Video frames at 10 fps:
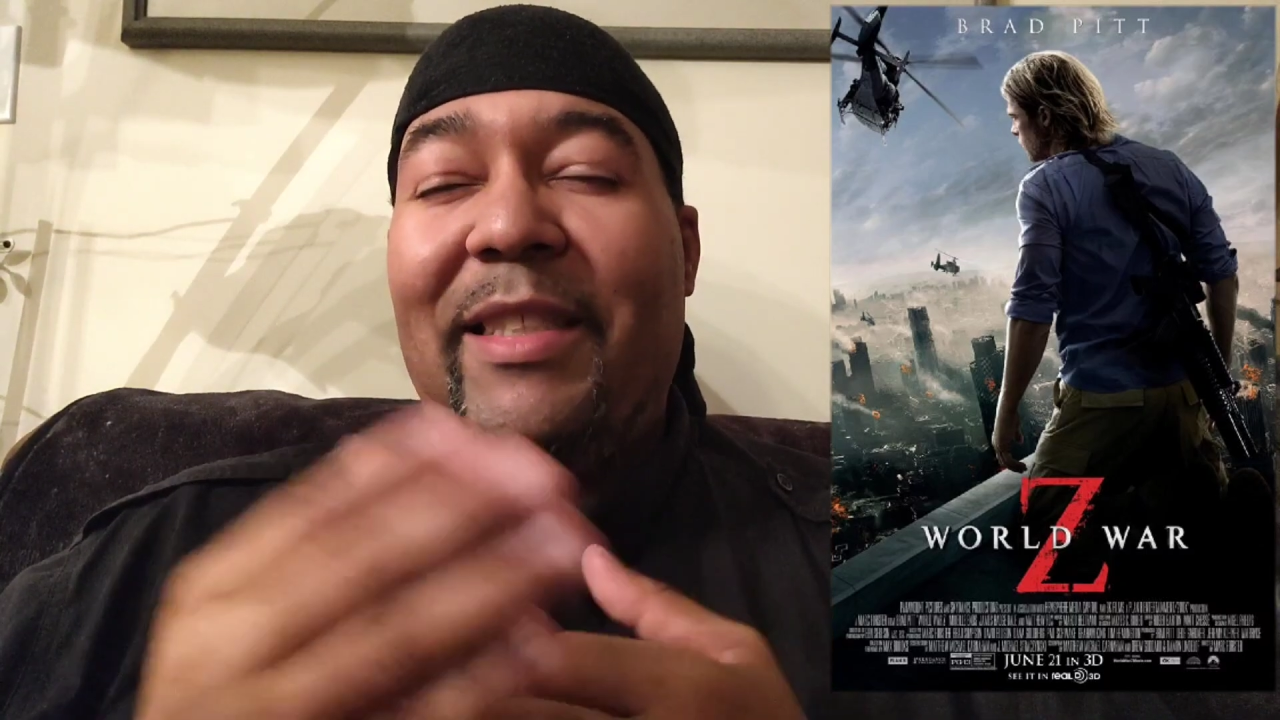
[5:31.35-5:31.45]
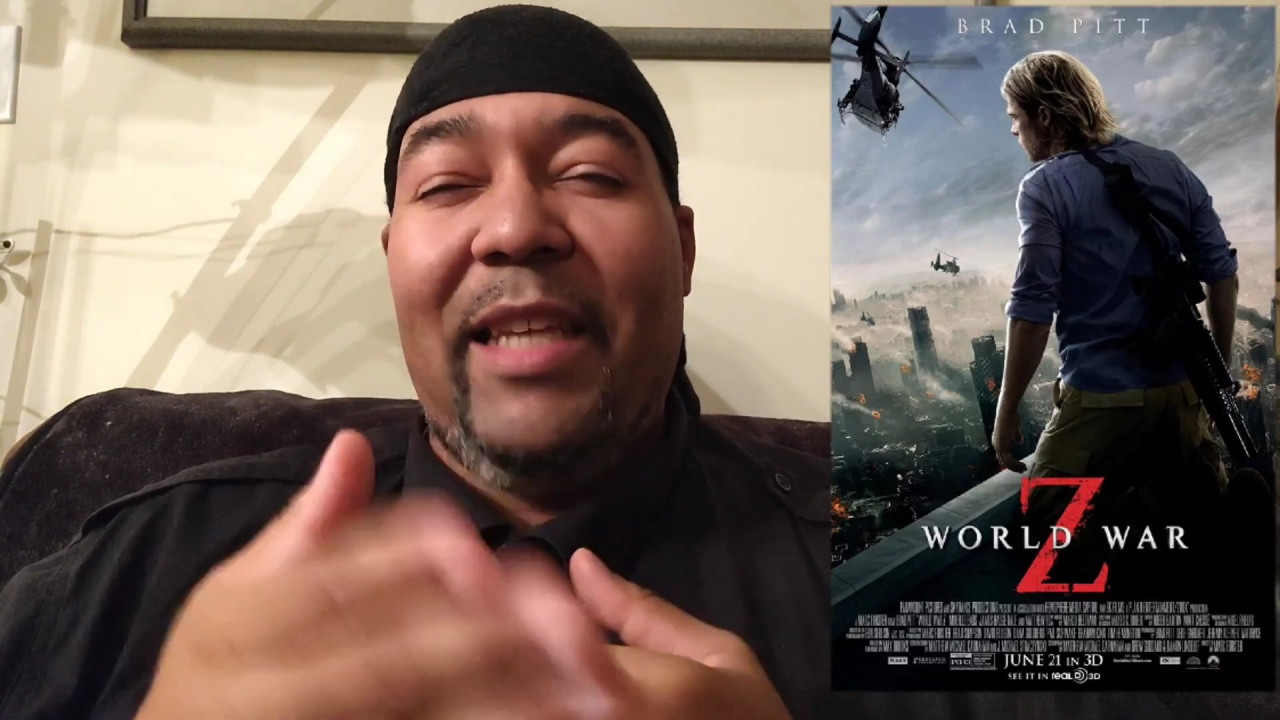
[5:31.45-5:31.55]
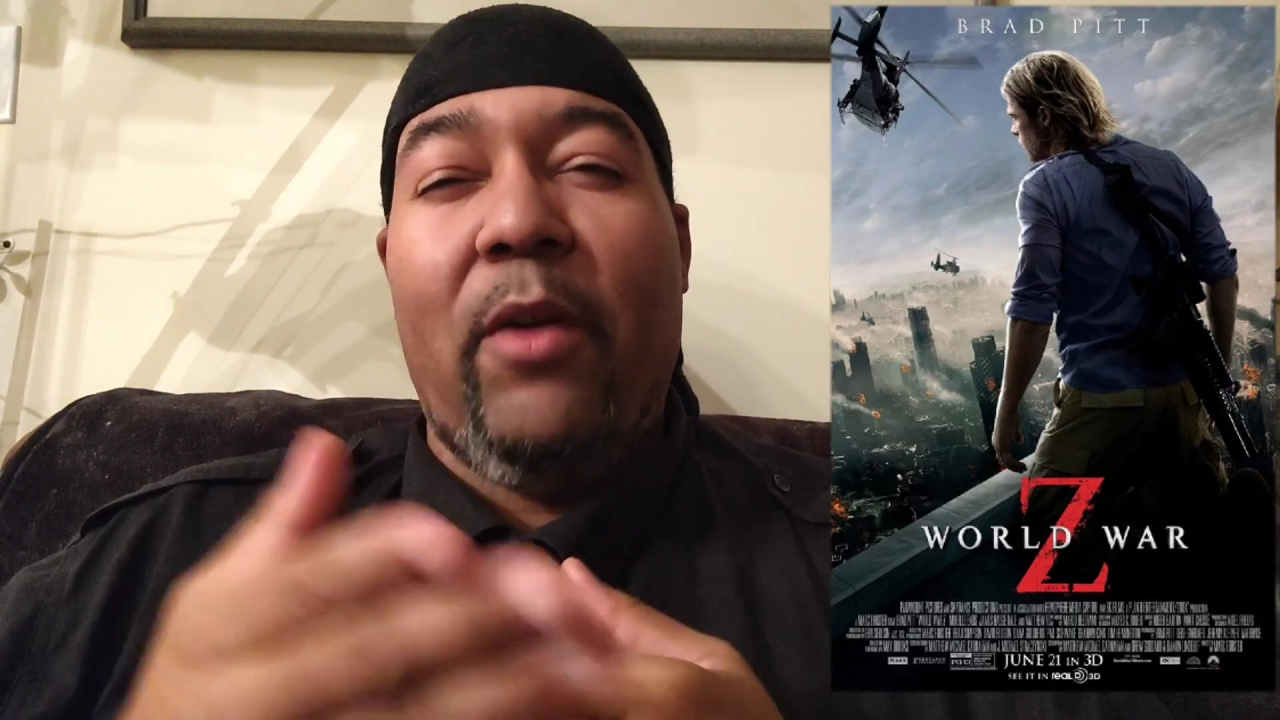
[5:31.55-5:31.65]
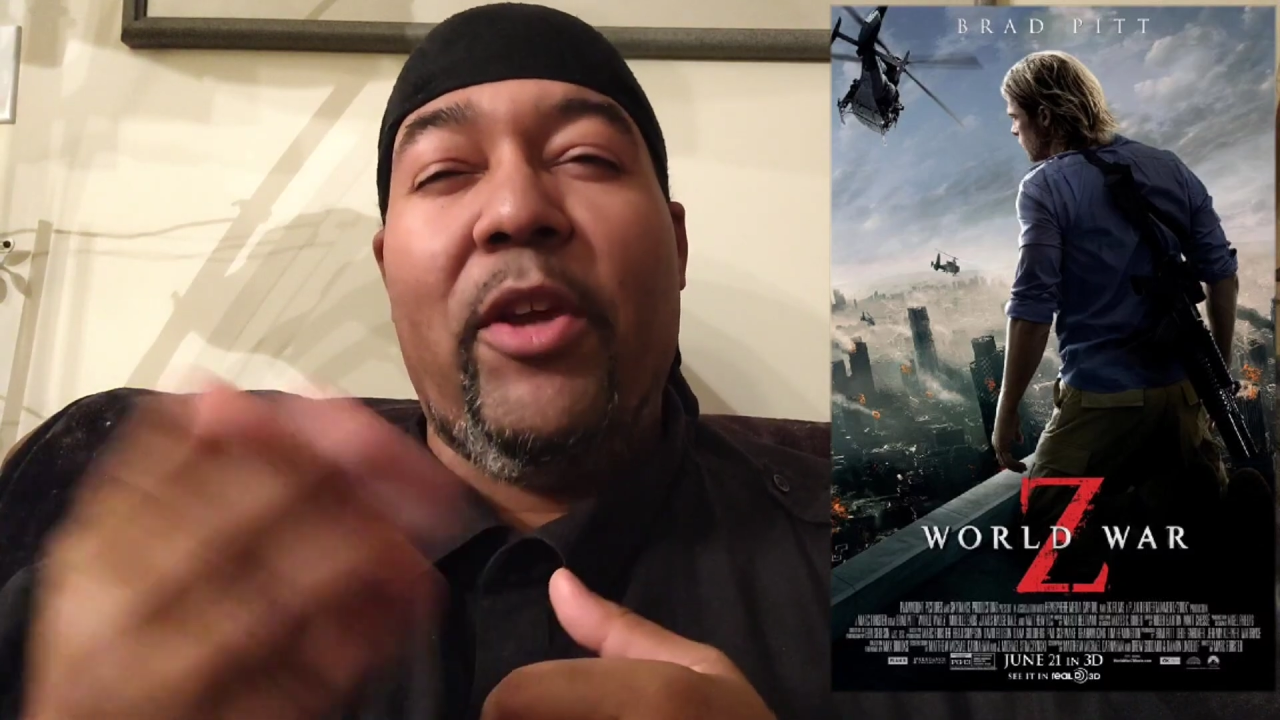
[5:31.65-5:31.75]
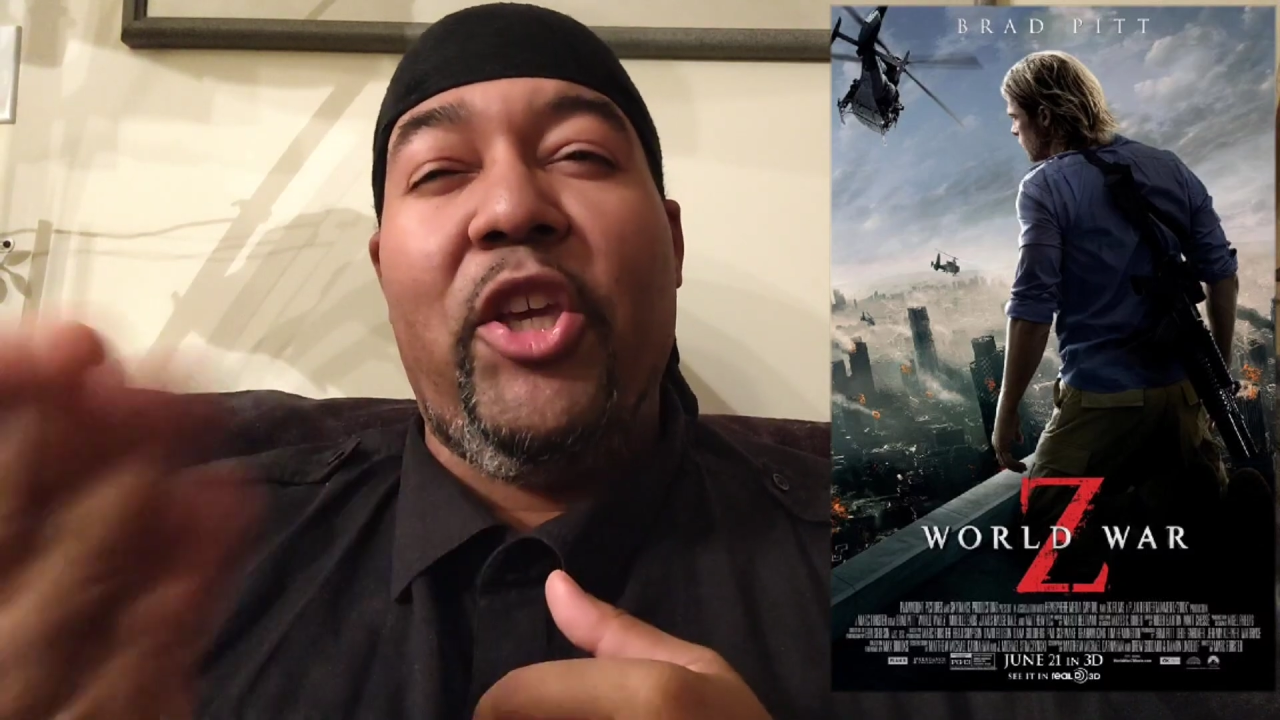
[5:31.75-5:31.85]

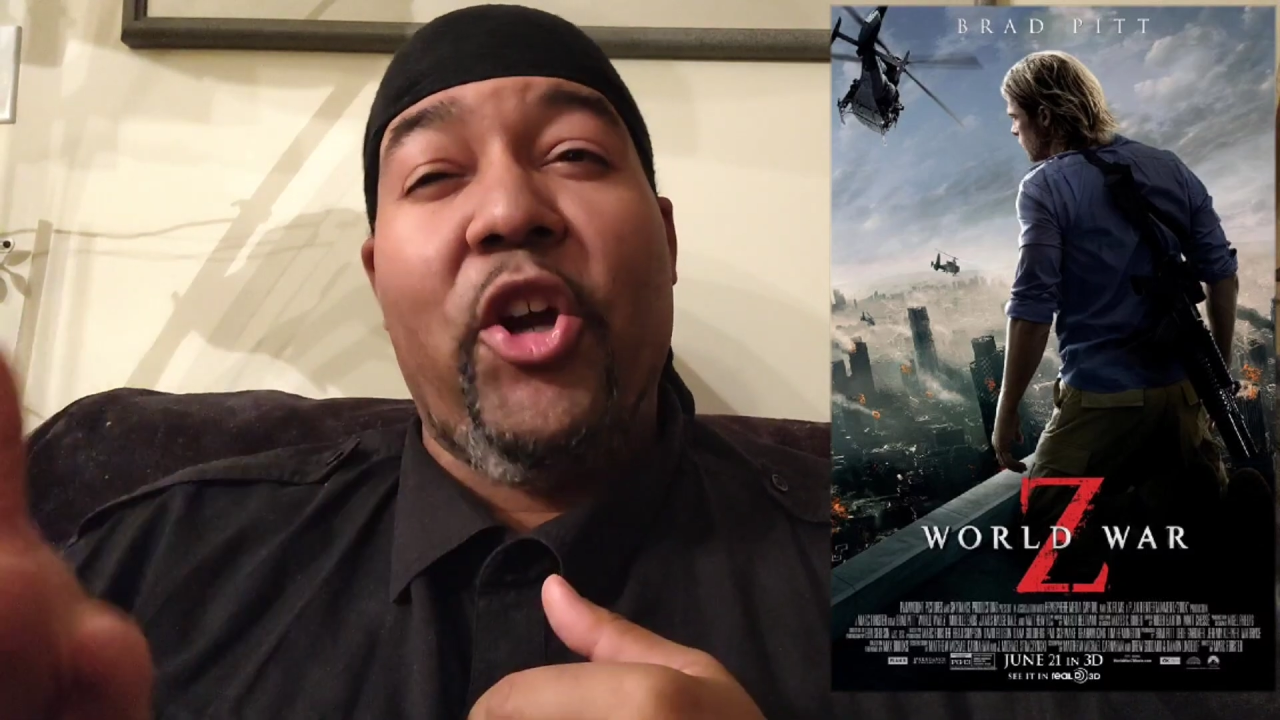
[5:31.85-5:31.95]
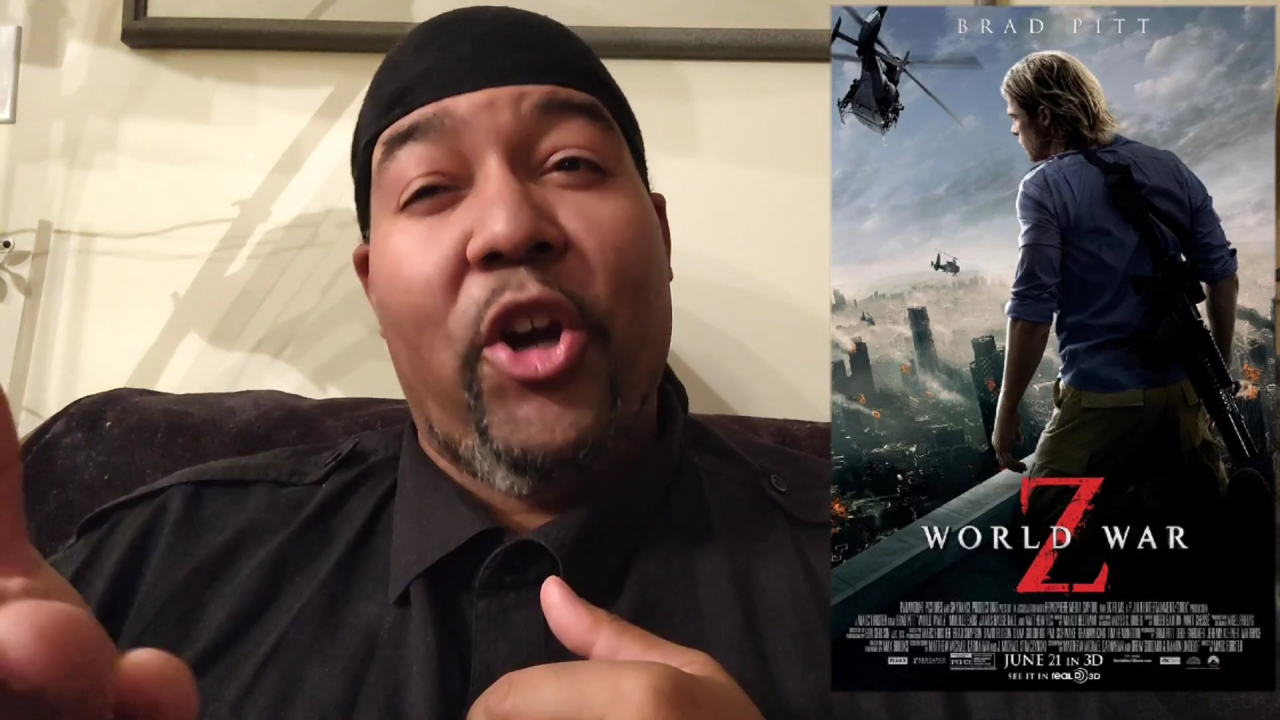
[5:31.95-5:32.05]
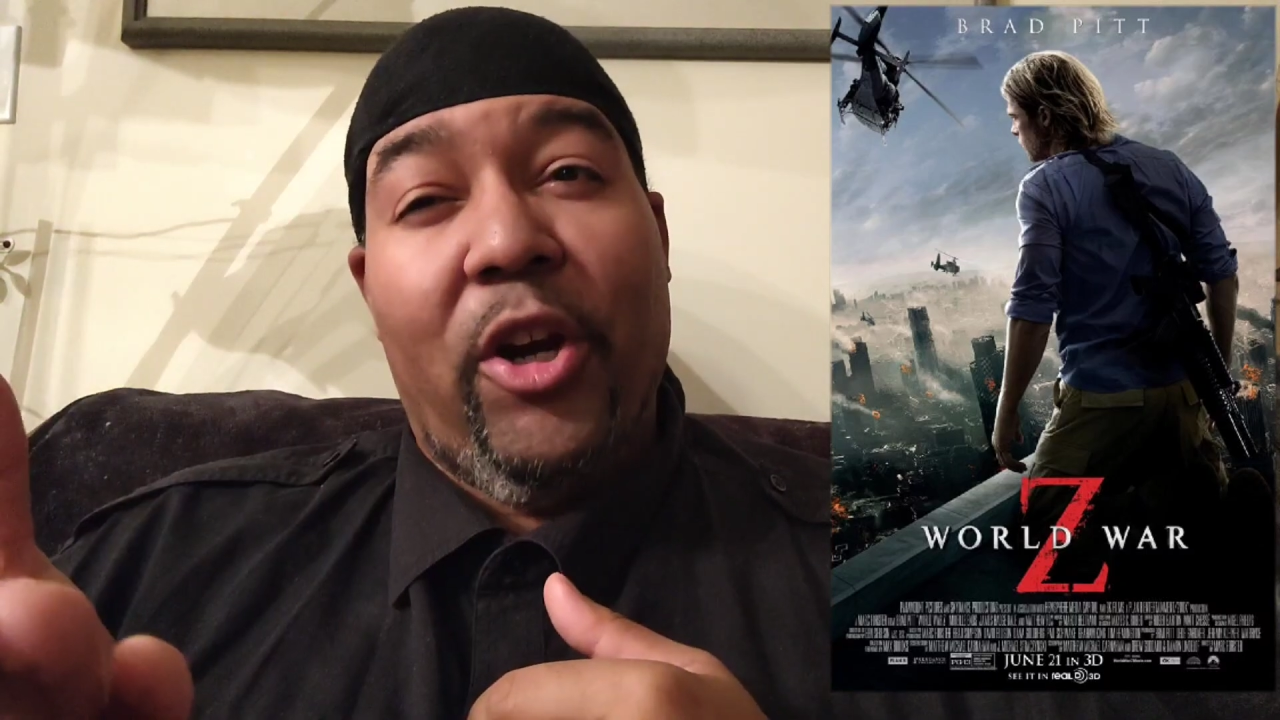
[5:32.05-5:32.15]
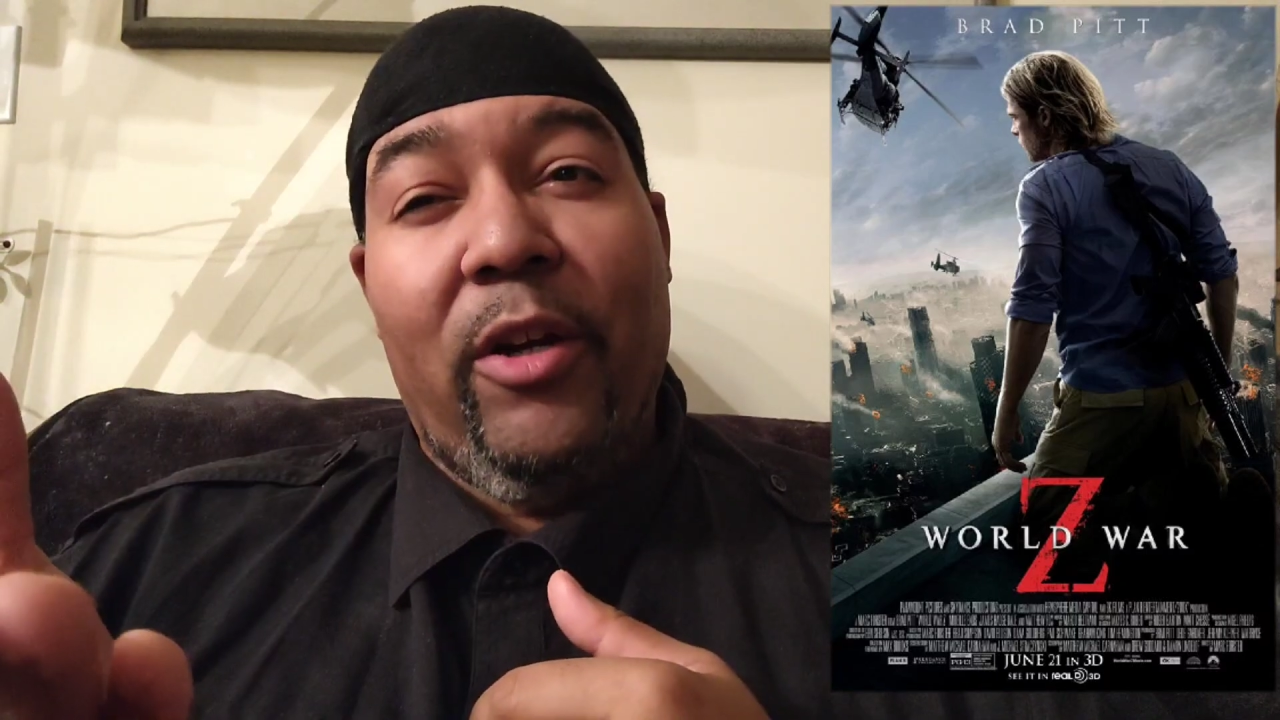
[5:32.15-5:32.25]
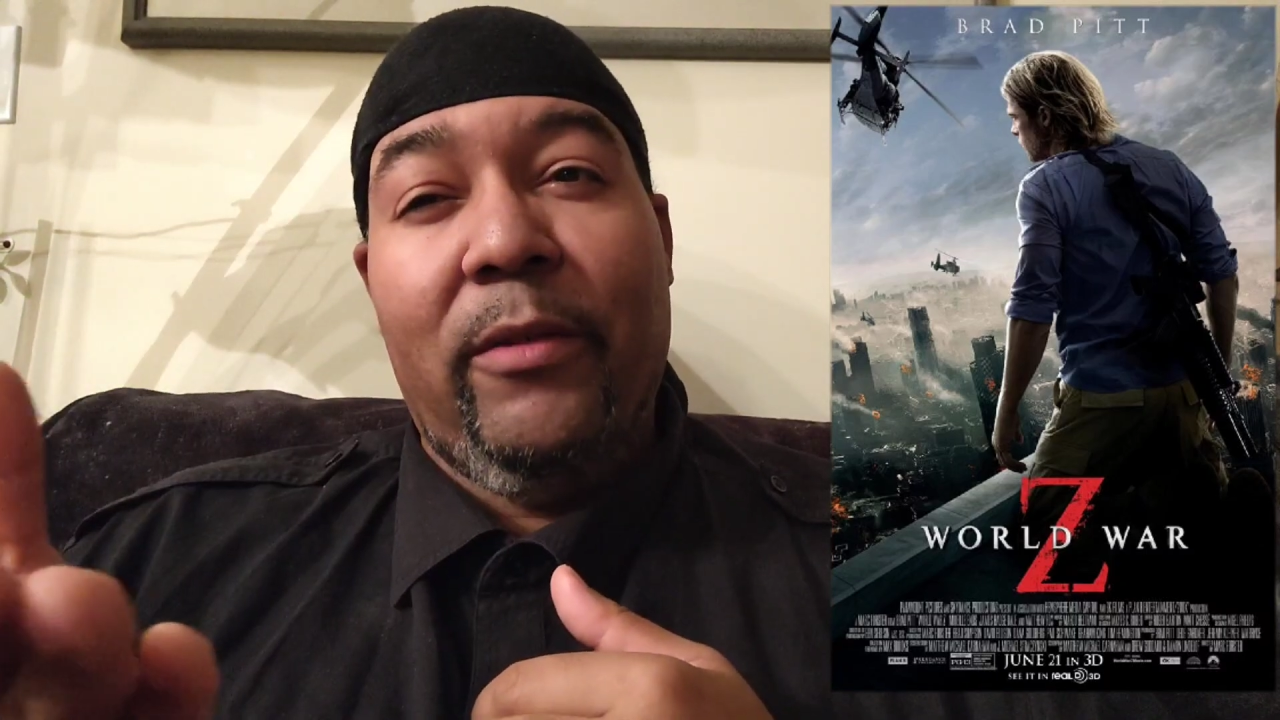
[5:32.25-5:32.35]

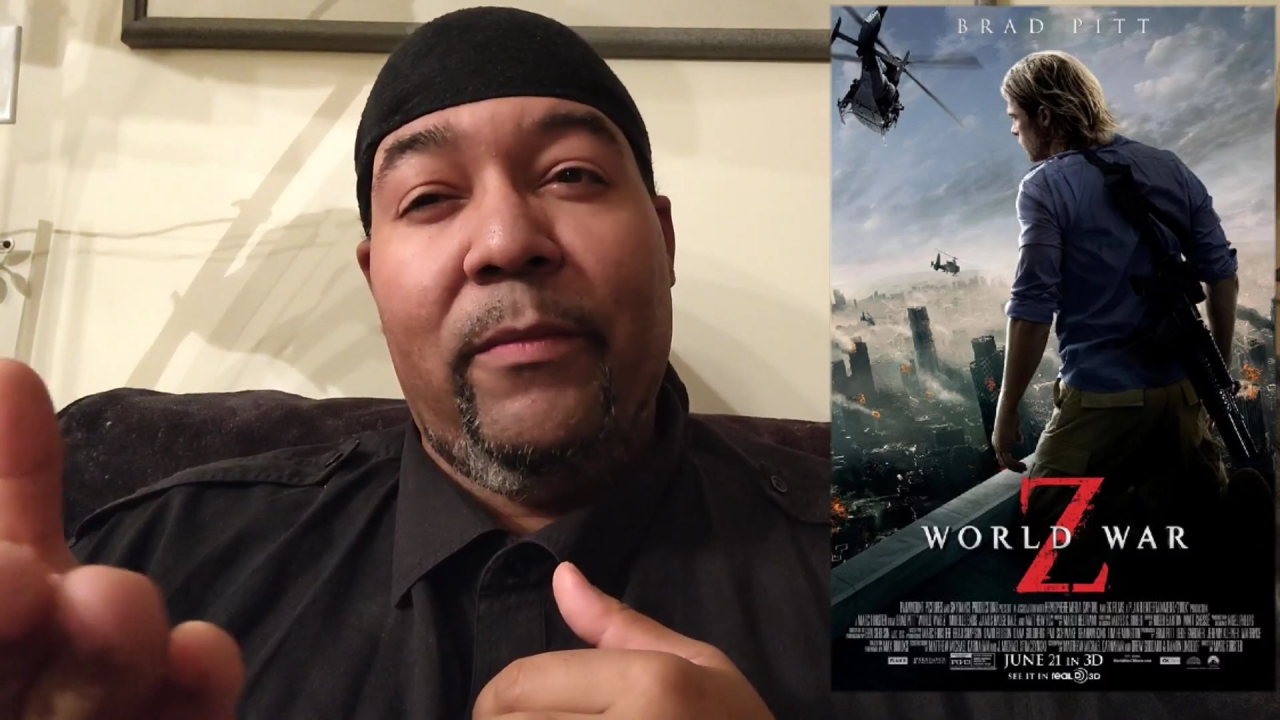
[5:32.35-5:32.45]
scarier